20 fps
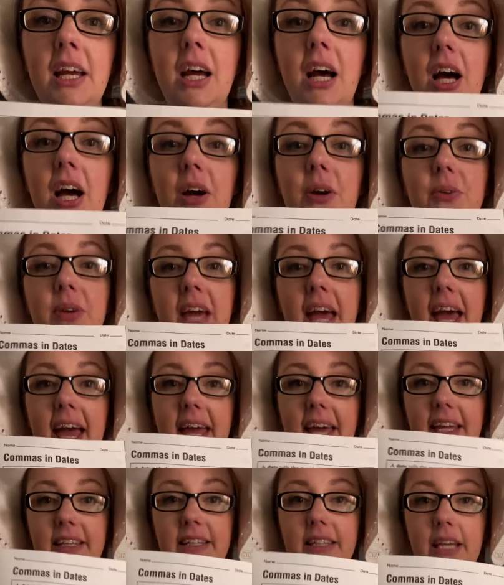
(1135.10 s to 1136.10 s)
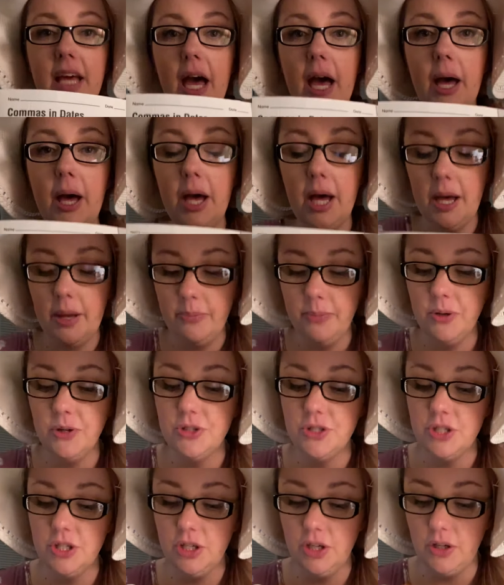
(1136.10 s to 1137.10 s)
Okay, number
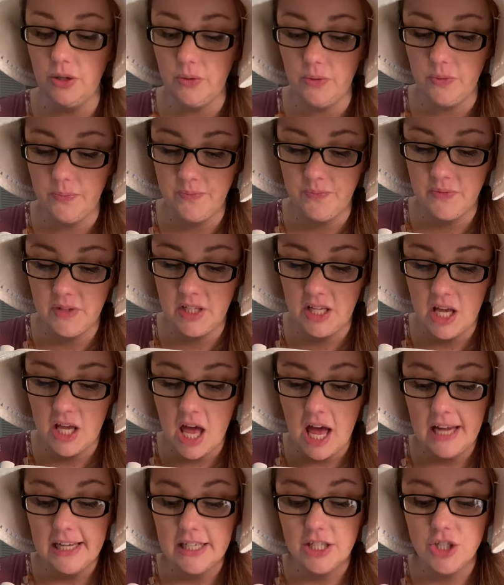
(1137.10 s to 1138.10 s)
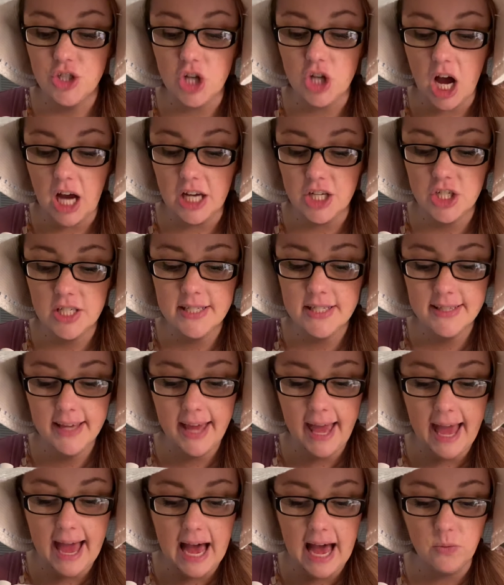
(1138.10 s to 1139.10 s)
2. Josh's
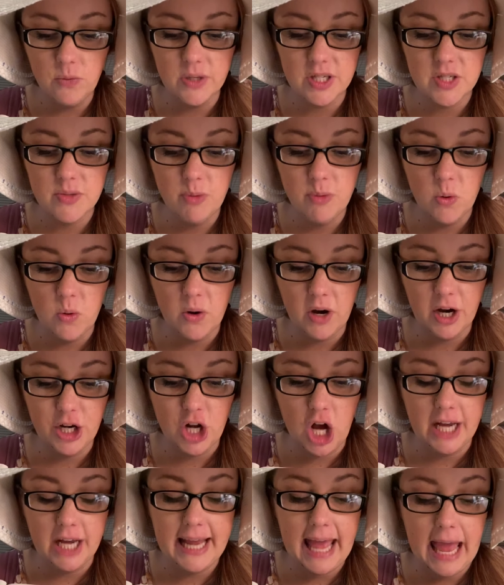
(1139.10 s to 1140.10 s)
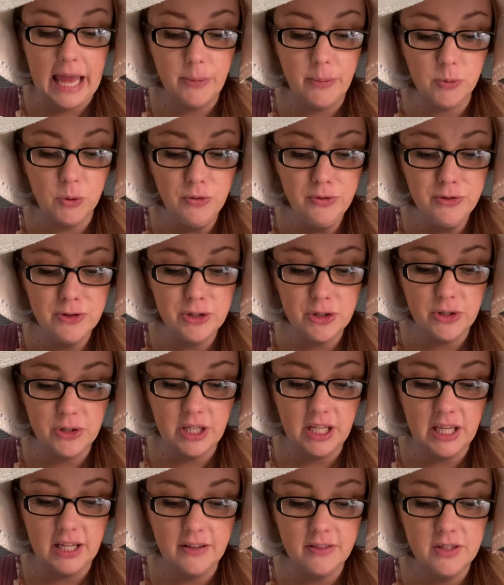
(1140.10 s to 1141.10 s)
cat was born on April
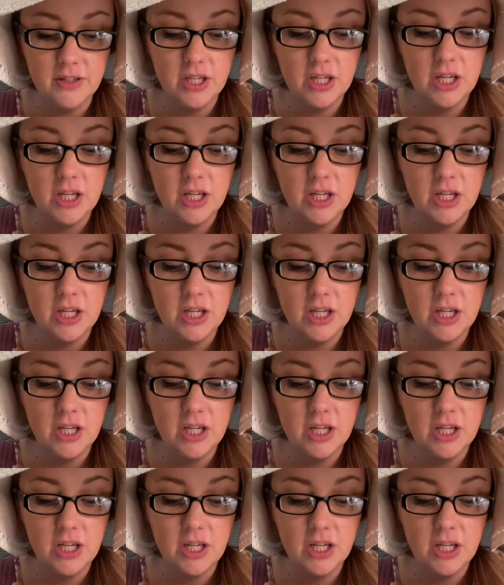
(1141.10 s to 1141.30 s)
30th,